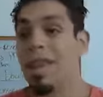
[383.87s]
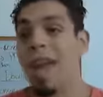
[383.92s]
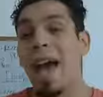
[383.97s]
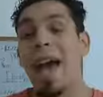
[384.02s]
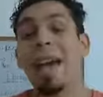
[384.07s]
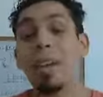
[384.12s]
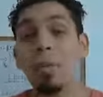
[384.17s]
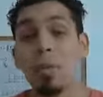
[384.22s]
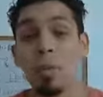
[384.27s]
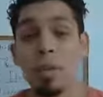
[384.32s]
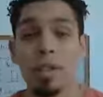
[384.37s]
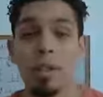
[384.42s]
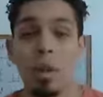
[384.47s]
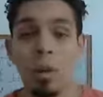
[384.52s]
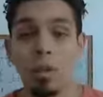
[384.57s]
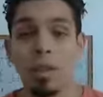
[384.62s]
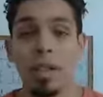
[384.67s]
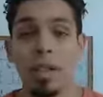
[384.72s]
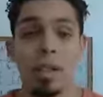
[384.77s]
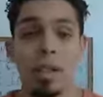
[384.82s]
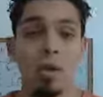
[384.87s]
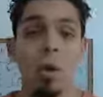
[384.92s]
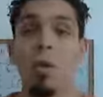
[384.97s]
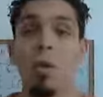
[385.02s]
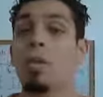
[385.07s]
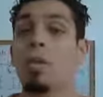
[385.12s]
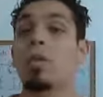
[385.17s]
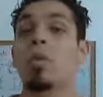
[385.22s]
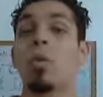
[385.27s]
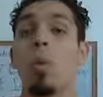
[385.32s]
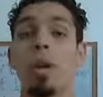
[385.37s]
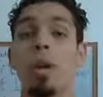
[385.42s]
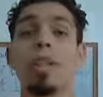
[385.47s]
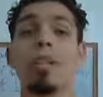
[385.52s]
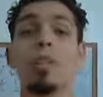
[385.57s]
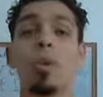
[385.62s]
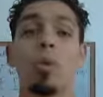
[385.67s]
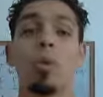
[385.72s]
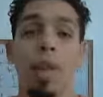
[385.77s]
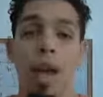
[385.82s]
That resulted in over
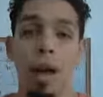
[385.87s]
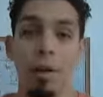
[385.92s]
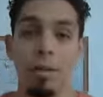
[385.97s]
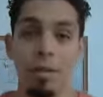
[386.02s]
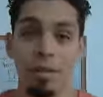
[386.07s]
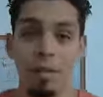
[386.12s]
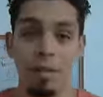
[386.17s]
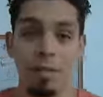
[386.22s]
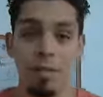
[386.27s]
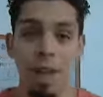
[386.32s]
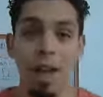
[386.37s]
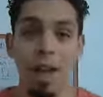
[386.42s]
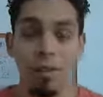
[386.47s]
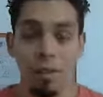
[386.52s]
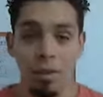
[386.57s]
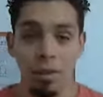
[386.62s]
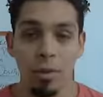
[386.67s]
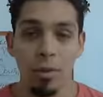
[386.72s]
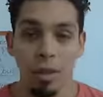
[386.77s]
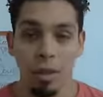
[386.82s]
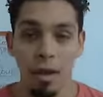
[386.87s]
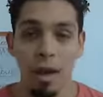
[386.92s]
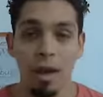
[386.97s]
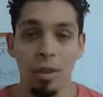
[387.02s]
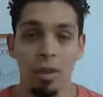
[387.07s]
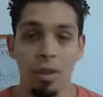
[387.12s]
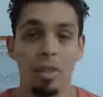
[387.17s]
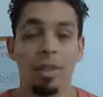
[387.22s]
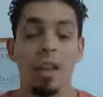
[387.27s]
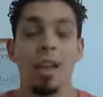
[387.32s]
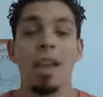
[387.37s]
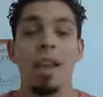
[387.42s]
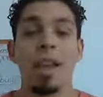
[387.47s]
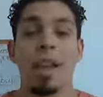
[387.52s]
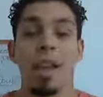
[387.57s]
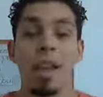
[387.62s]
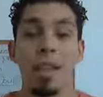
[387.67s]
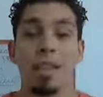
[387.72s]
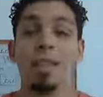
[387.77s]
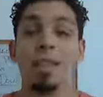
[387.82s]
$22,500
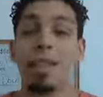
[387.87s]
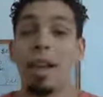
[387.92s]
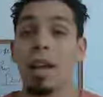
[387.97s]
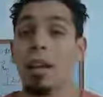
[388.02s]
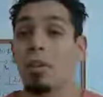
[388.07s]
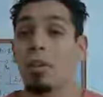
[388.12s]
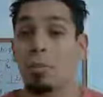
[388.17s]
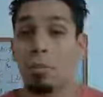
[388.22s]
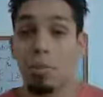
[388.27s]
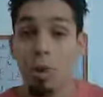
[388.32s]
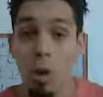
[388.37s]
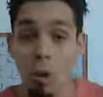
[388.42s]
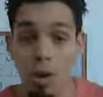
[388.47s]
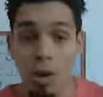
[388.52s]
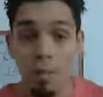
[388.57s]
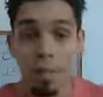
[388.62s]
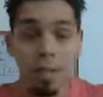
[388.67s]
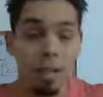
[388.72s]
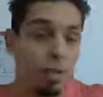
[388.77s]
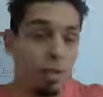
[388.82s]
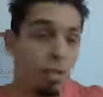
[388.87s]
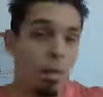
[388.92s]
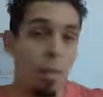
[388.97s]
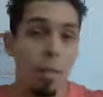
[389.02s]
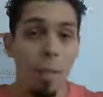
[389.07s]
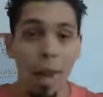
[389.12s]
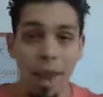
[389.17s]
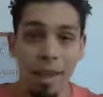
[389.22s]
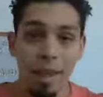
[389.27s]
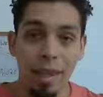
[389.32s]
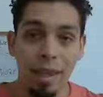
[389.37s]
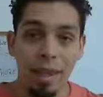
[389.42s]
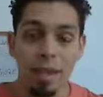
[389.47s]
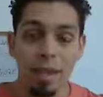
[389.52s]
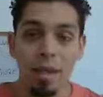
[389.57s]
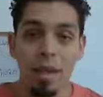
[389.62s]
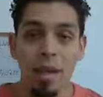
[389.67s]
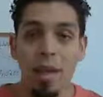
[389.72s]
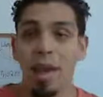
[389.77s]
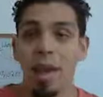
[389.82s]
in sales, program sales on the back
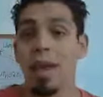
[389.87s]
end.